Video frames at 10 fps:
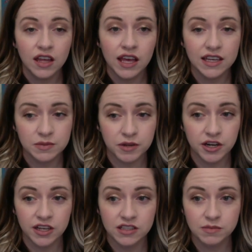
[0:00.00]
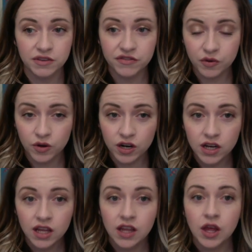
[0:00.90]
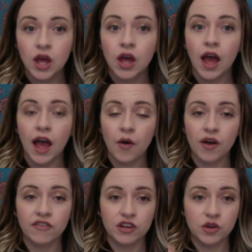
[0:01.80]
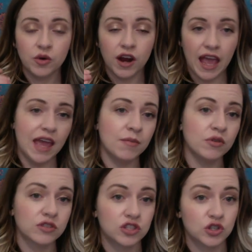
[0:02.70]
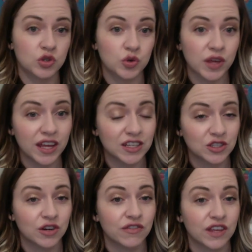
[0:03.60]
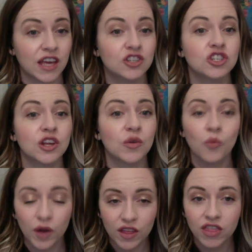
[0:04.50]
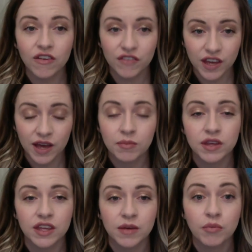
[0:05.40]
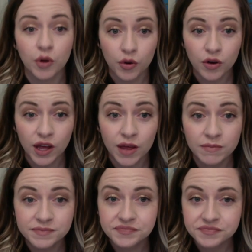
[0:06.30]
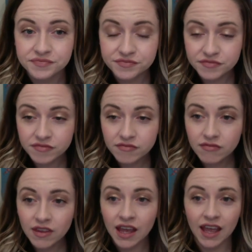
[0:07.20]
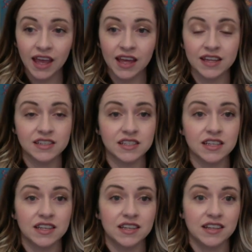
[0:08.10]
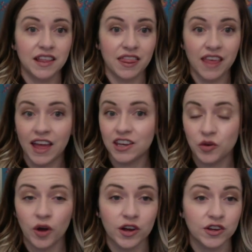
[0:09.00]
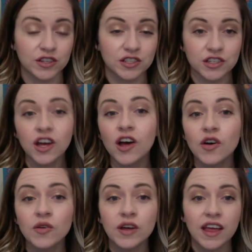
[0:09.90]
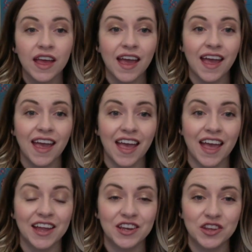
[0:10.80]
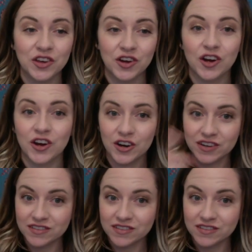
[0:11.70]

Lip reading: experience before. However, you are able to get a certification with the VIP program, and then you are good to go and you're